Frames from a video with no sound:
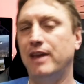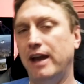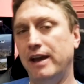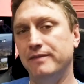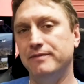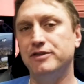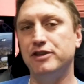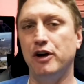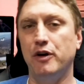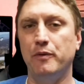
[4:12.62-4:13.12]

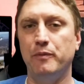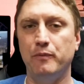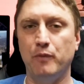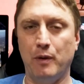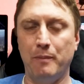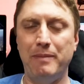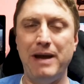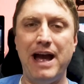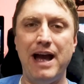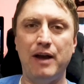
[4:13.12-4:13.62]
okay, so
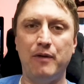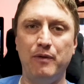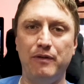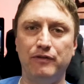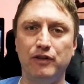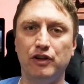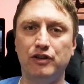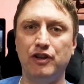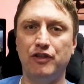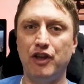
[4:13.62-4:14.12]
we're back.
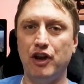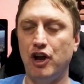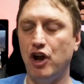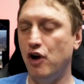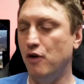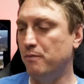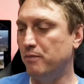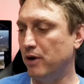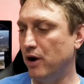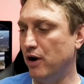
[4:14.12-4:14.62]
We've looked at the
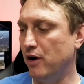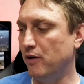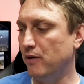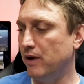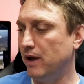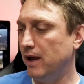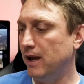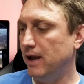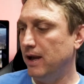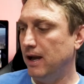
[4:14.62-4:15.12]

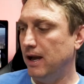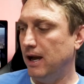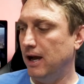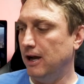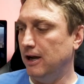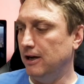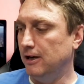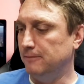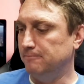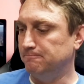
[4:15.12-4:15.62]
GoPro.
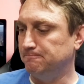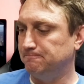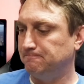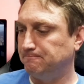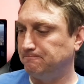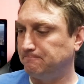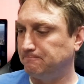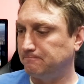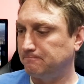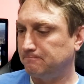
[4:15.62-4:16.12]

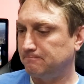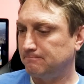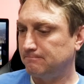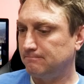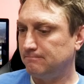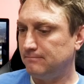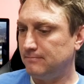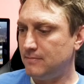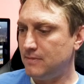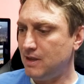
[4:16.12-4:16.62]

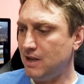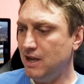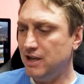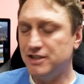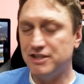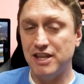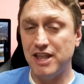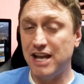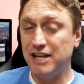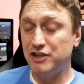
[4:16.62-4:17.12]

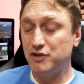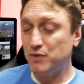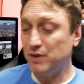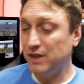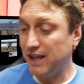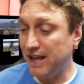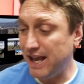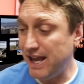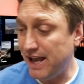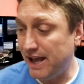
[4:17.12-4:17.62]
So that's
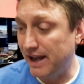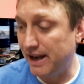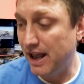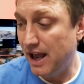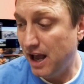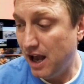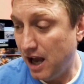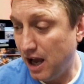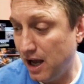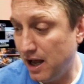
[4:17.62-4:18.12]
really it.
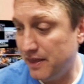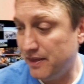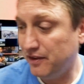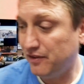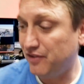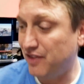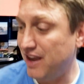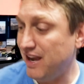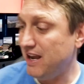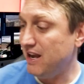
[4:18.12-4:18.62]

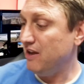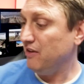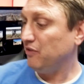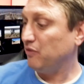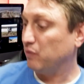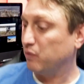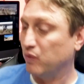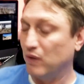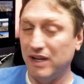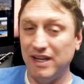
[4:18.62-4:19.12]
This thing
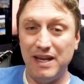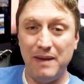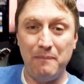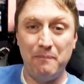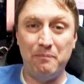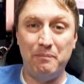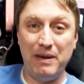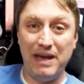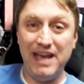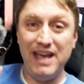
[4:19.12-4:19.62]
is really
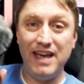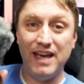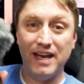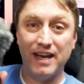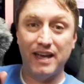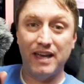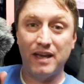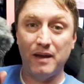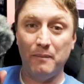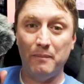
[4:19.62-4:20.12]

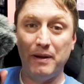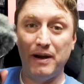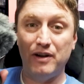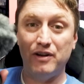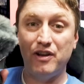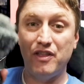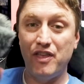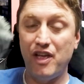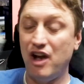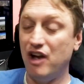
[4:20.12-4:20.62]
big
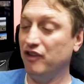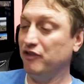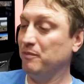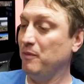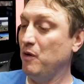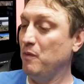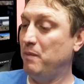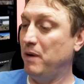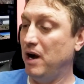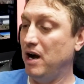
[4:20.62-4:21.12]
compared to the
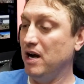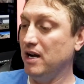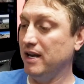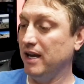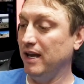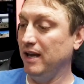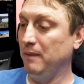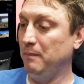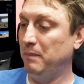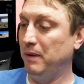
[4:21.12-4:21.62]
Osmo
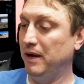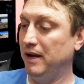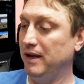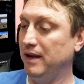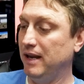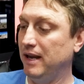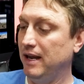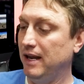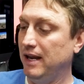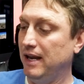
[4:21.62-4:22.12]
Pocket,
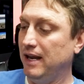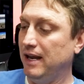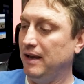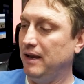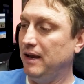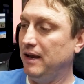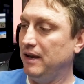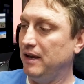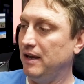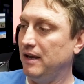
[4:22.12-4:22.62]
but
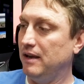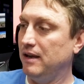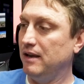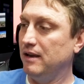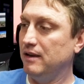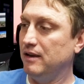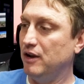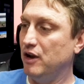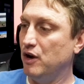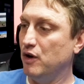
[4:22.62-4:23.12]

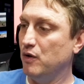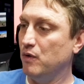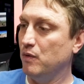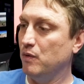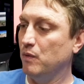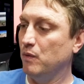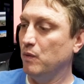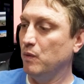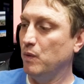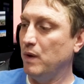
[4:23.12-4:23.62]
you
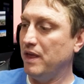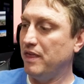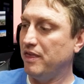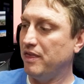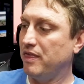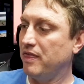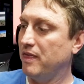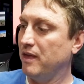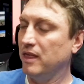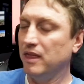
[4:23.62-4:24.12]
know,
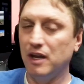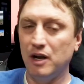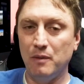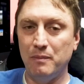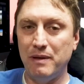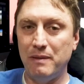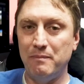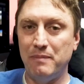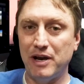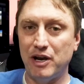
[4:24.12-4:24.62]
with the
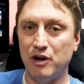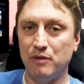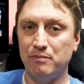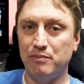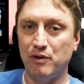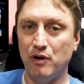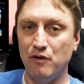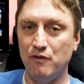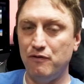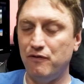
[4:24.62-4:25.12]
little bit bigger
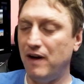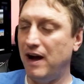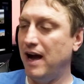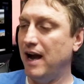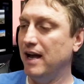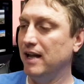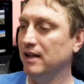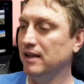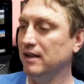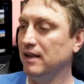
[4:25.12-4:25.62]

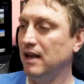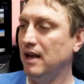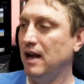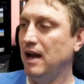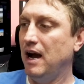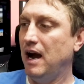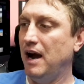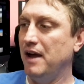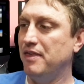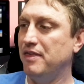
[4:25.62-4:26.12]
profile,
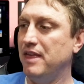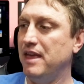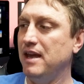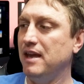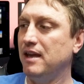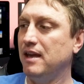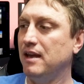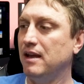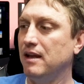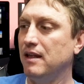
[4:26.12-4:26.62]
I
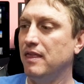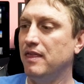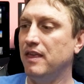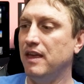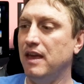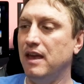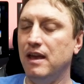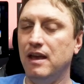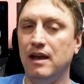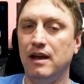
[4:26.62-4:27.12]
think
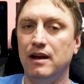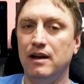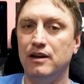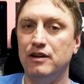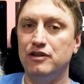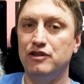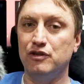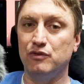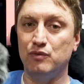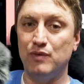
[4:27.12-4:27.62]
the
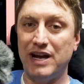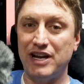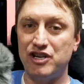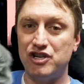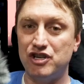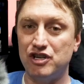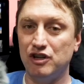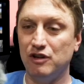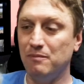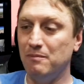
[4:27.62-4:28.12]

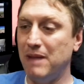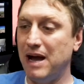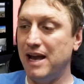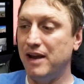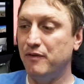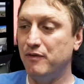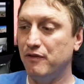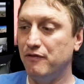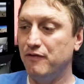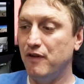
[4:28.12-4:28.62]
directional
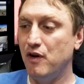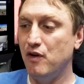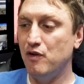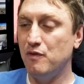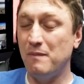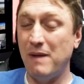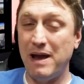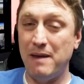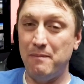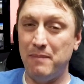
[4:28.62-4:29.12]

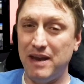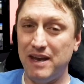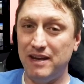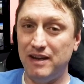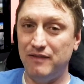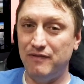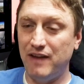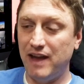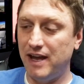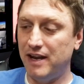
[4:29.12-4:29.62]
microphone might be
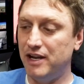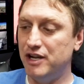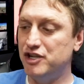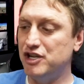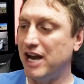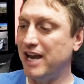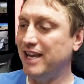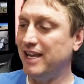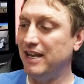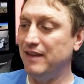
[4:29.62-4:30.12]
an
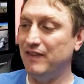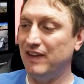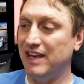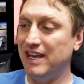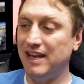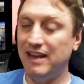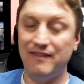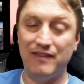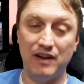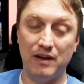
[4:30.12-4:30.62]
advantage. I can
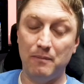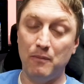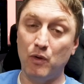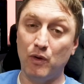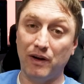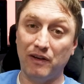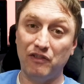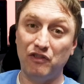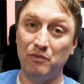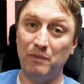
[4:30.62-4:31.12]
even get a
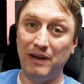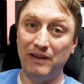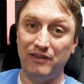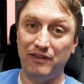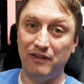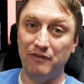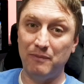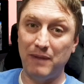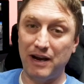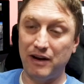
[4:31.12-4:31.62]
more
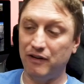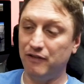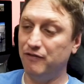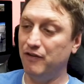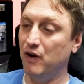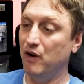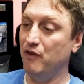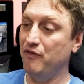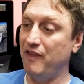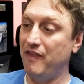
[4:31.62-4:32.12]
expensive
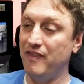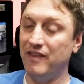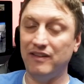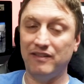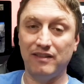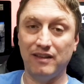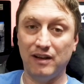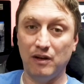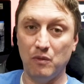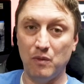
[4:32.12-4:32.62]
microphone than
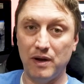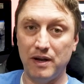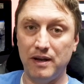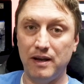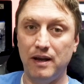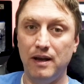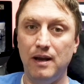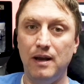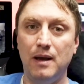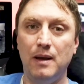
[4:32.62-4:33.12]
this little
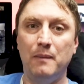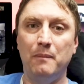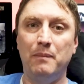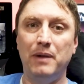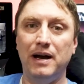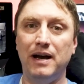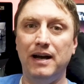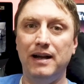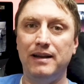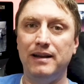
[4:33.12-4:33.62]
one,
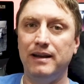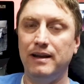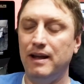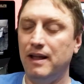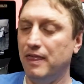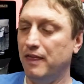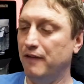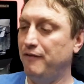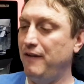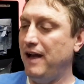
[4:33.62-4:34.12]
but
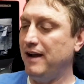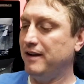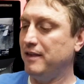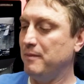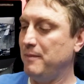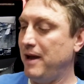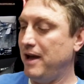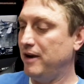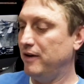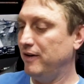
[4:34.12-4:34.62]
the
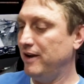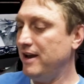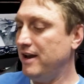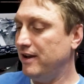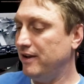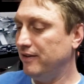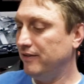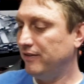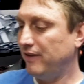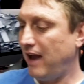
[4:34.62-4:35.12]
fact of the matter
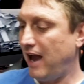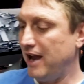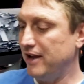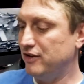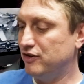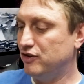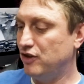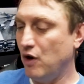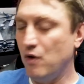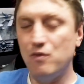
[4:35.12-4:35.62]
is
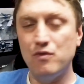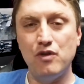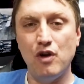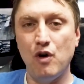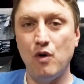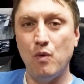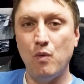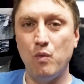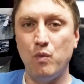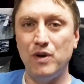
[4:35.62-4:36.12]
I don't
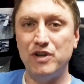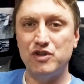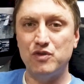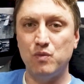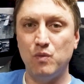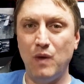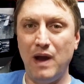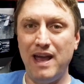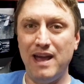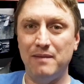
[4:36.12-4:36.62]
know
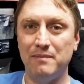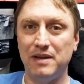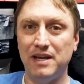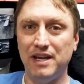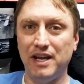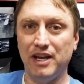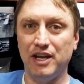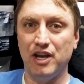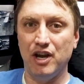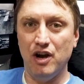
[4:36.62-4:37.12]
which way I'm
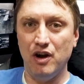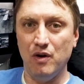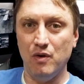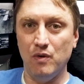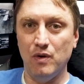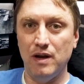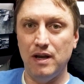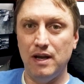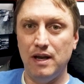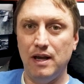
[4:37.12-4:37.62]
gonna
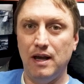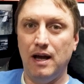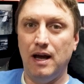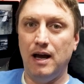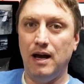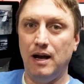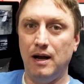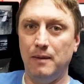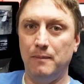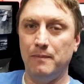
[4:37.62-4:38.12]
go.
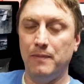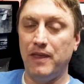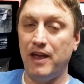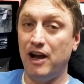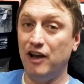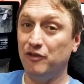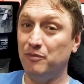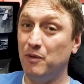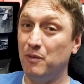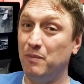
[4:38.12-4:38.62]

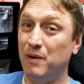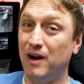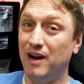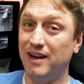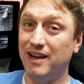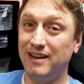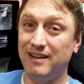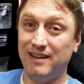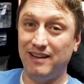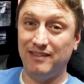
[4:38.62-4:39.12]
The Osmo
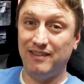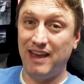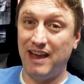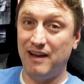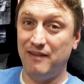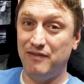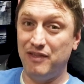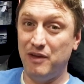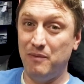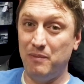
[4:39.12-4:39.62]
Pocket does
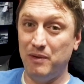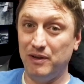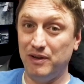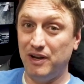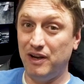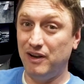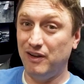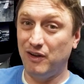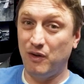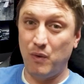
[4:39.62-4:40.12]
have the
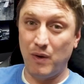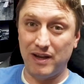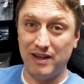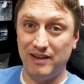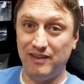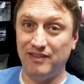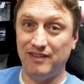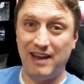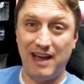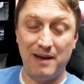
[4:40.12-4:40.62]
ability to
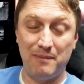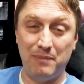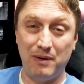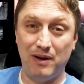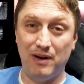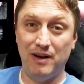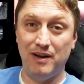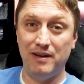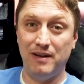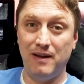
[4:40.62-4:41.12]
quickly
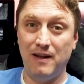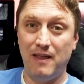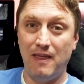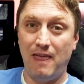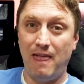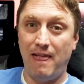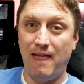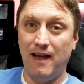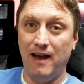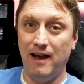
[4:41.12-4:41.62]
snap on
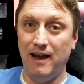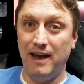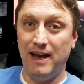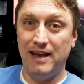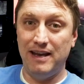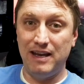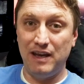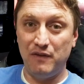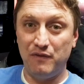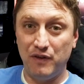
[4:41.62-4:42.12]

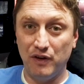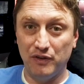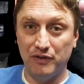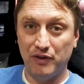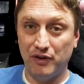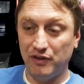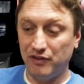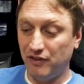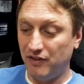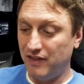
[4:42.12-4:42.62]
ND
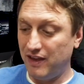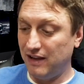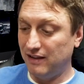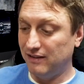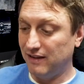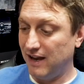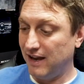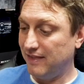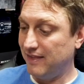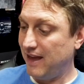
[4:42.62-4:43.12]
filters and
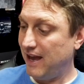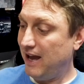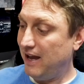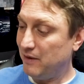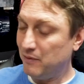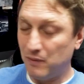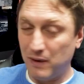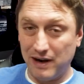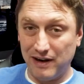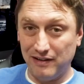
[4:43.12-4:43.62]
things like
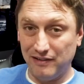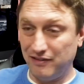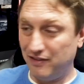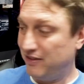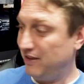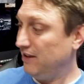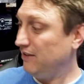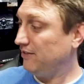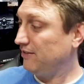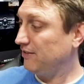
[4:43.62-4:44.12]
that,
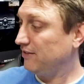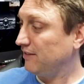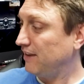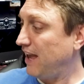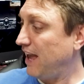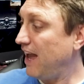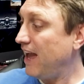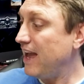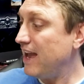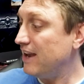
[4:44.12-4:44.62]
whereas this
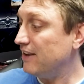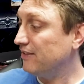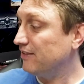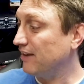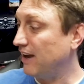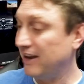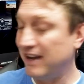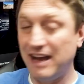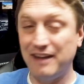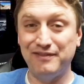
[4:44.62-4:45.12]

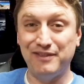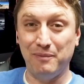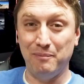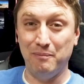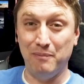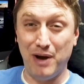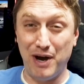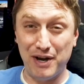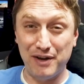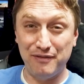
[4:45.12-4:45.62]
case, I'd have
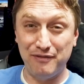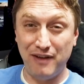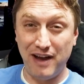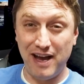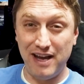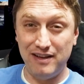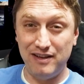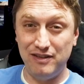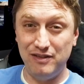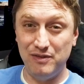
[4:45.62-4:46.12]
to
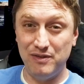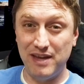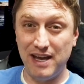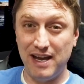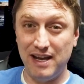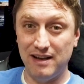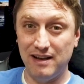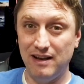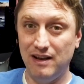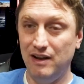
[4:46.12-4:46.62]
modify it to do
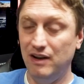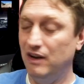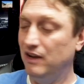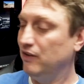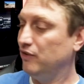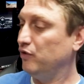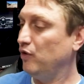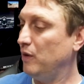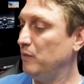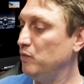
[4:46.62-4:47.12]
that,
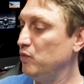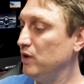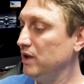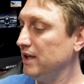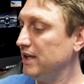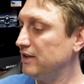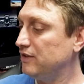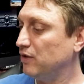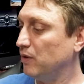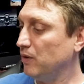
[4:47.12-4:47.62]
so I'm
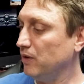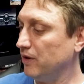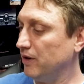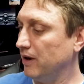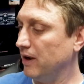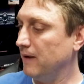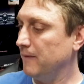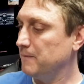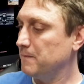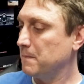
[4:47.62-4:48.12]
really
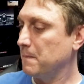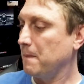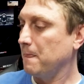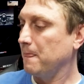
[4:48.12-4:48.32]
torn.